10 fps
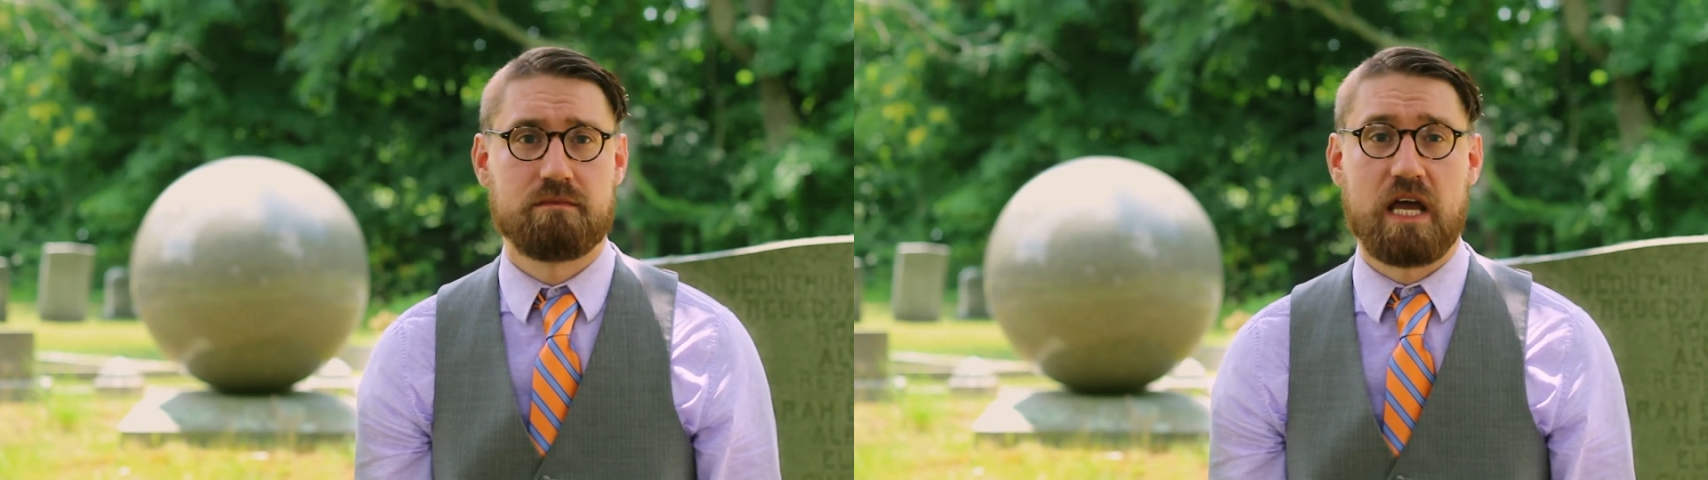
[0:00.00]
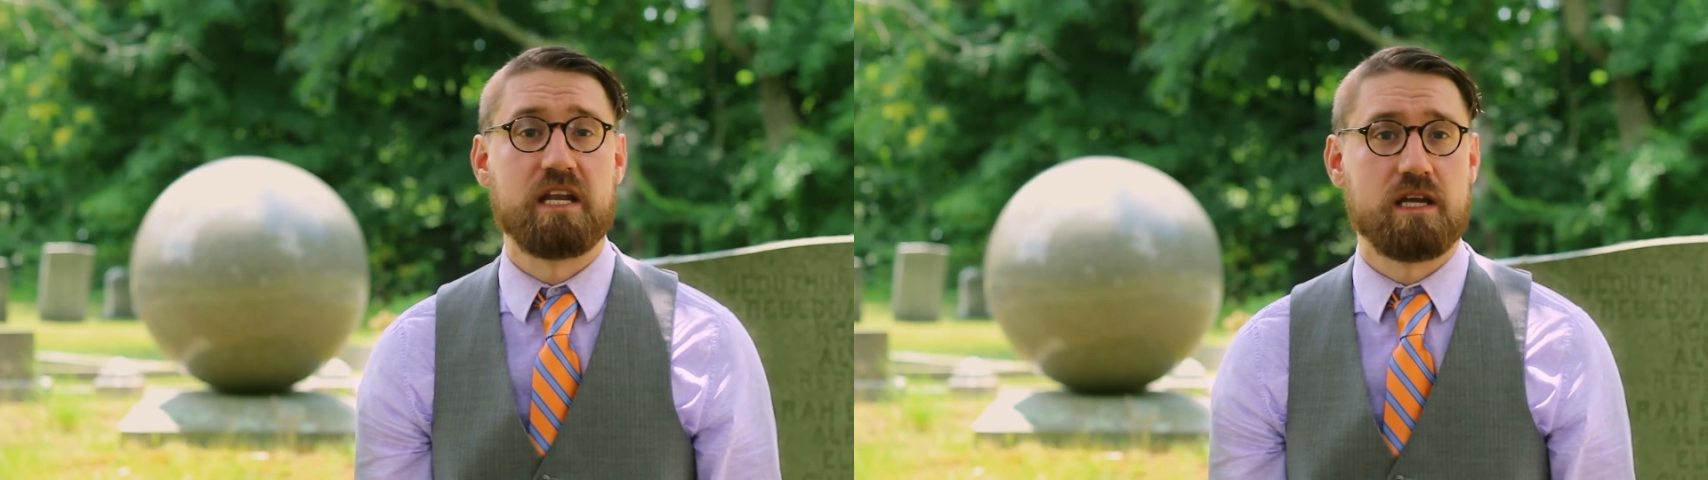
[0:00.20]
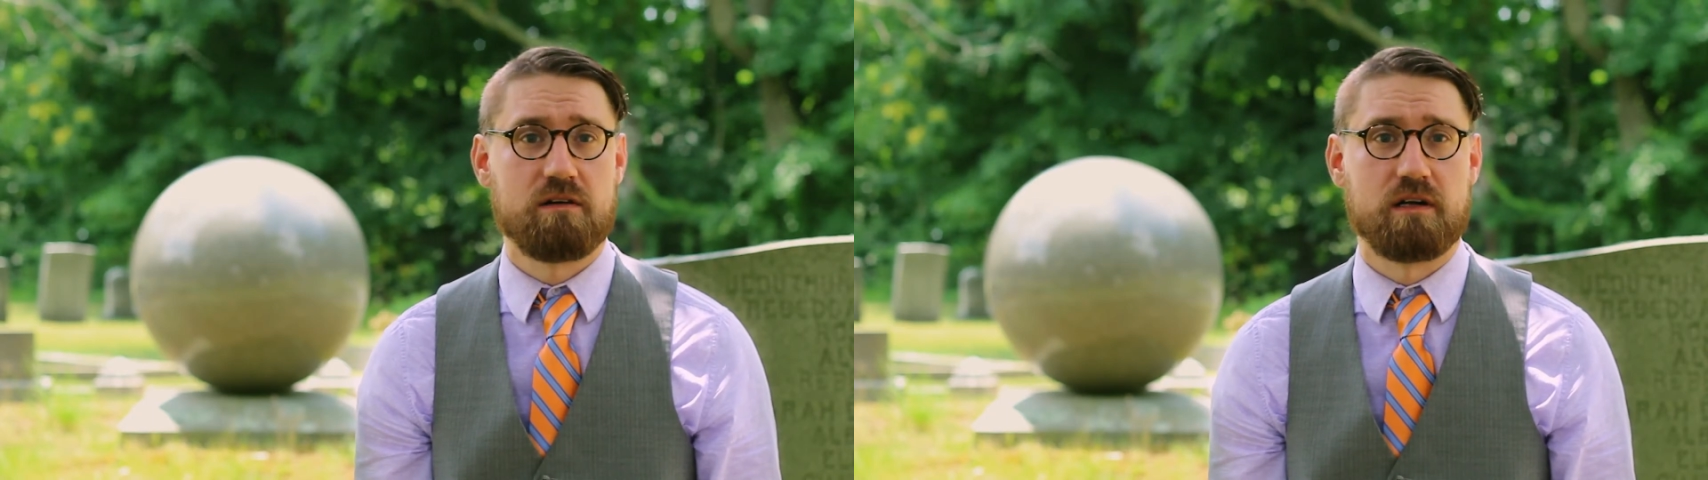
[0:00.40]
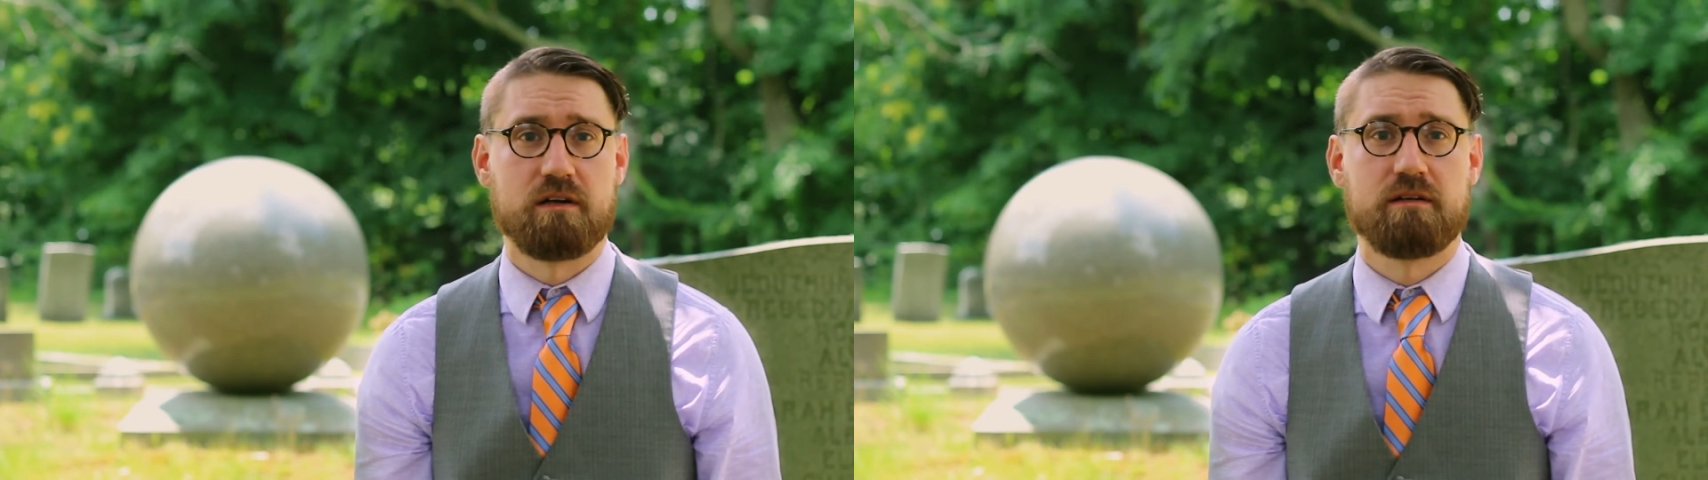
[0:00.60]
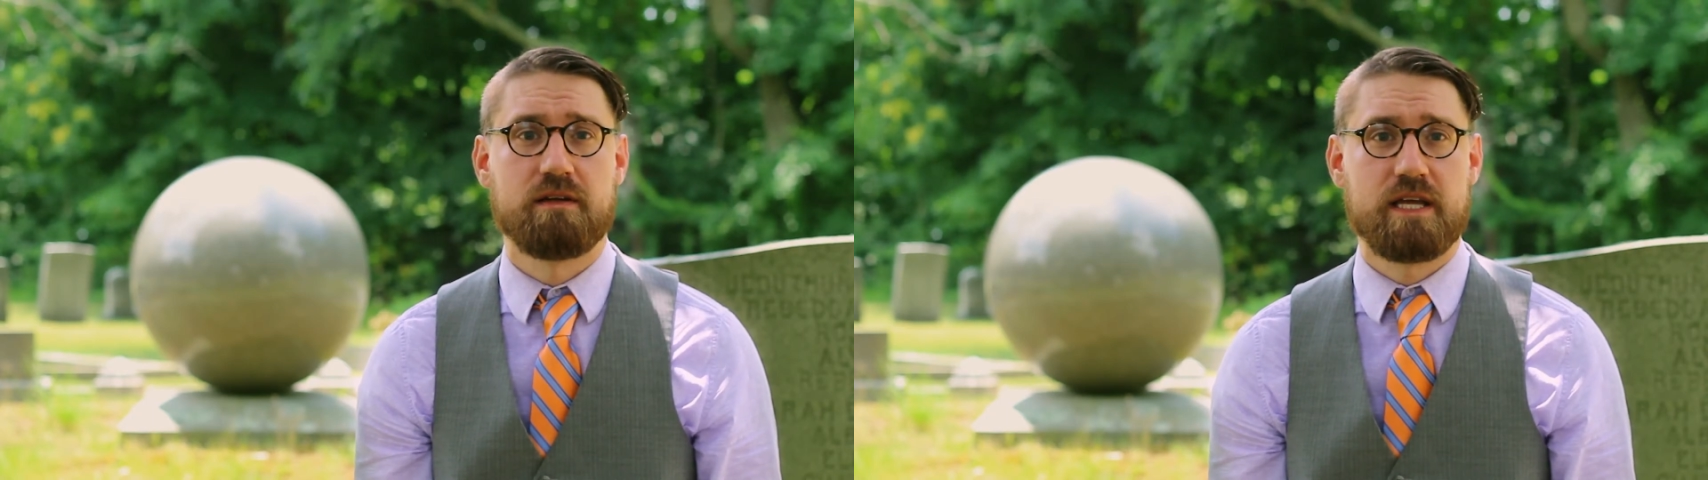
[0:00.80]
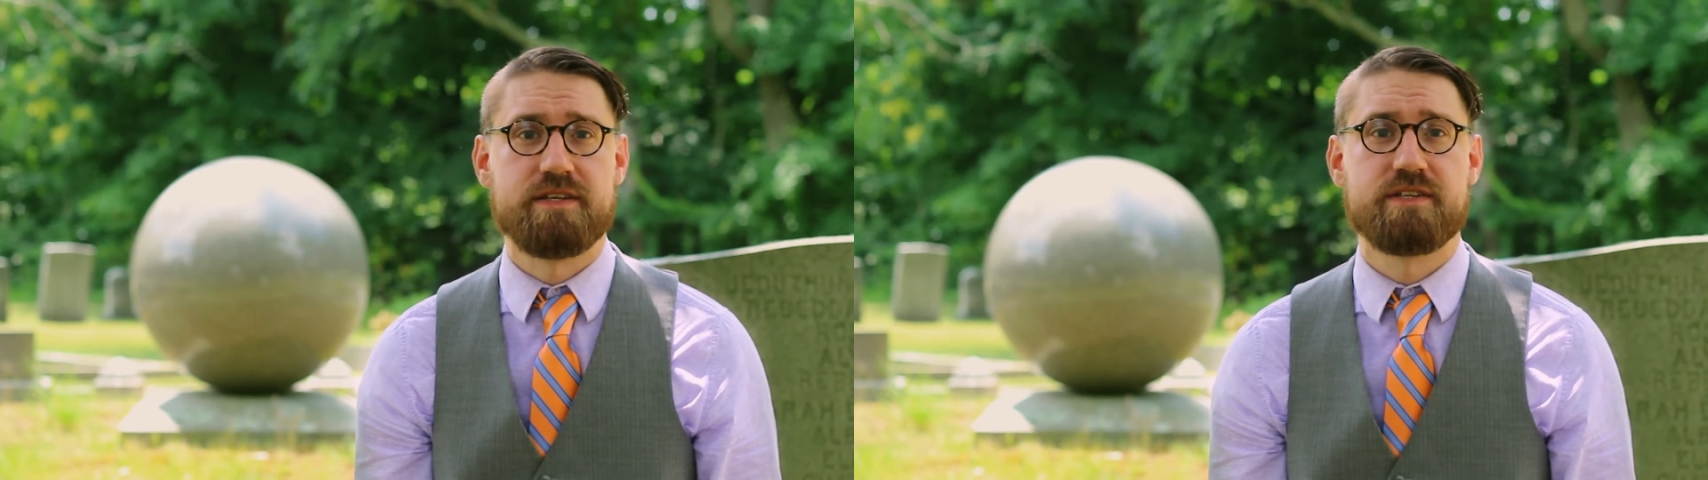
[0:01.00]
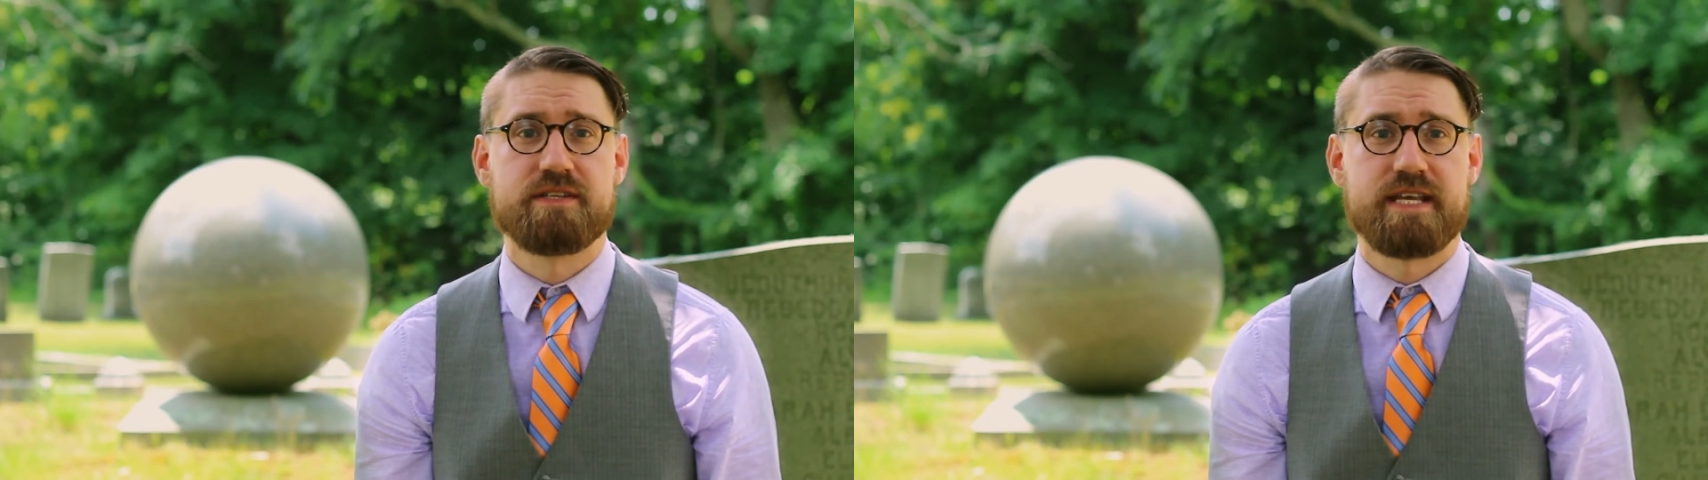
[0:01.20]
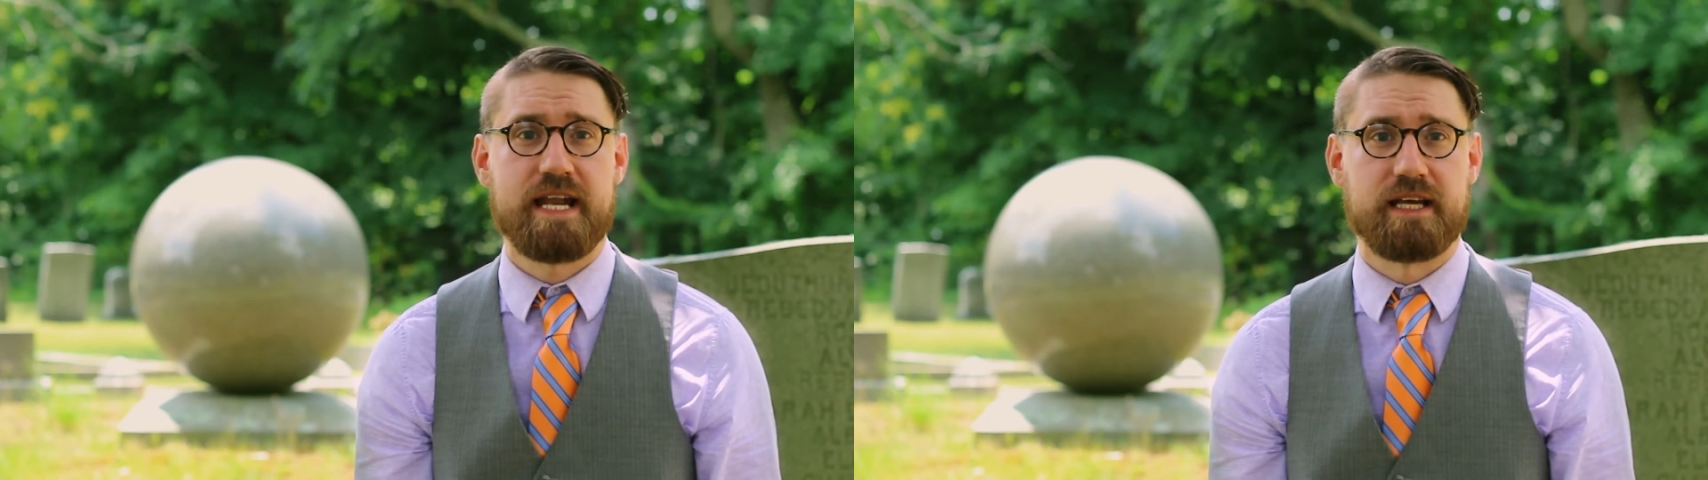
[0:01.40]
and nearer he's to
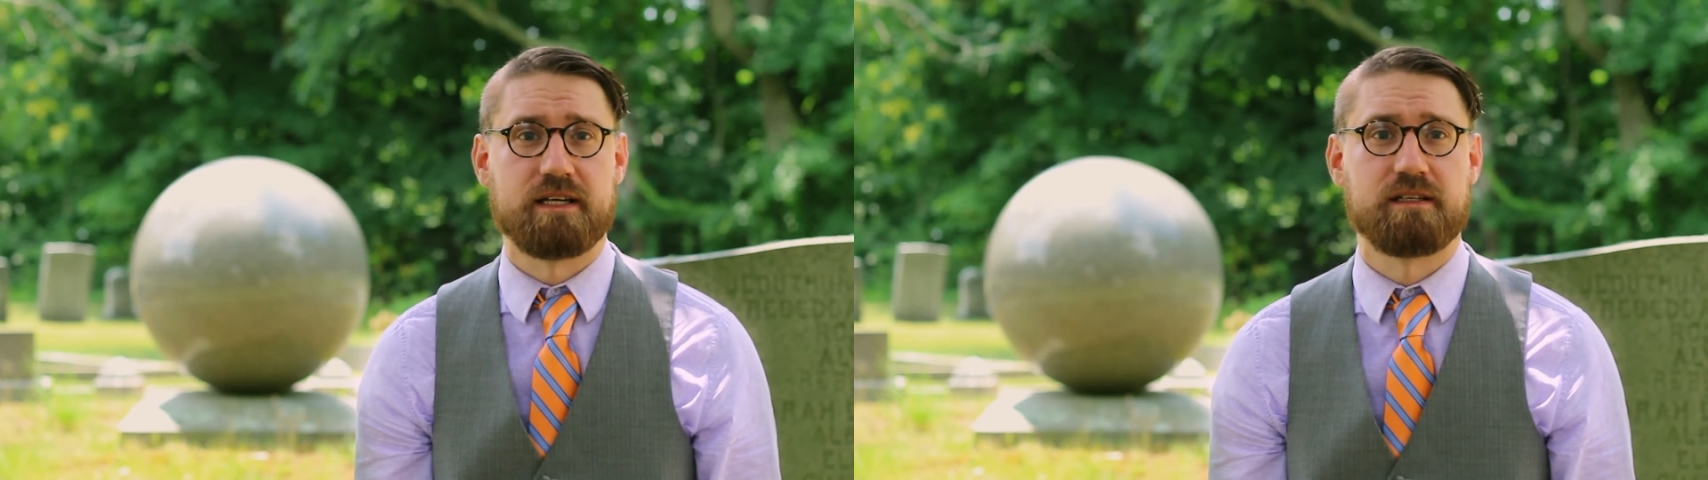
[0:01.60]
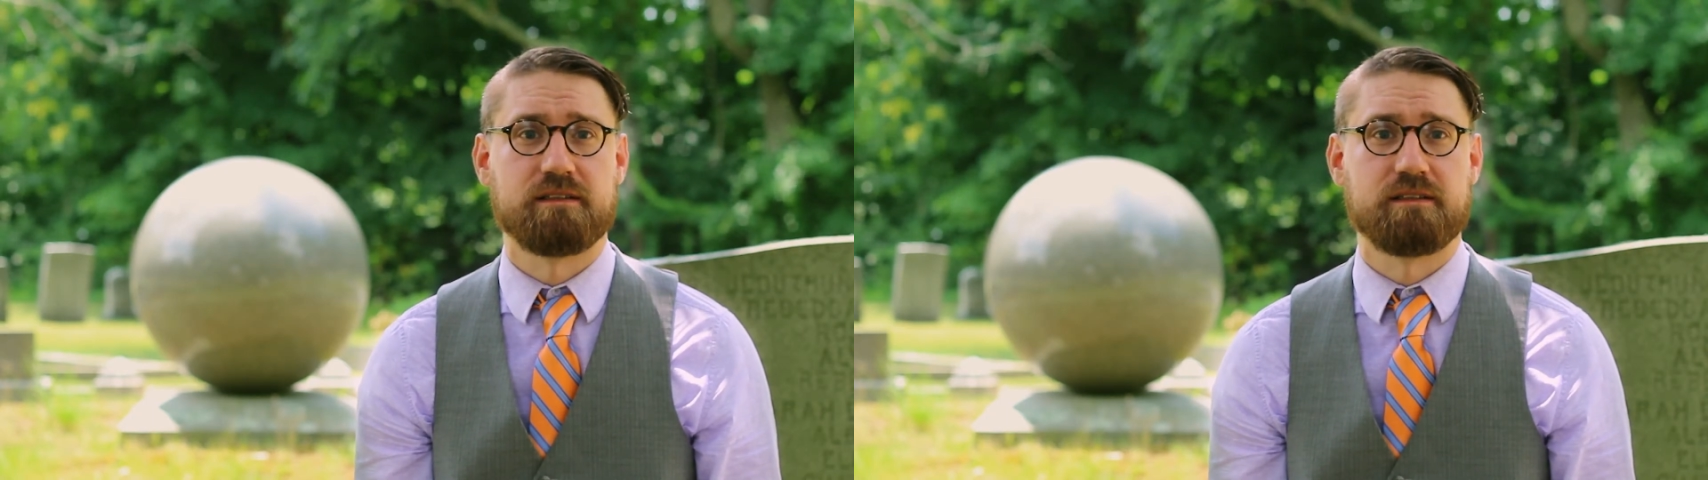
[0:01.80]
setting.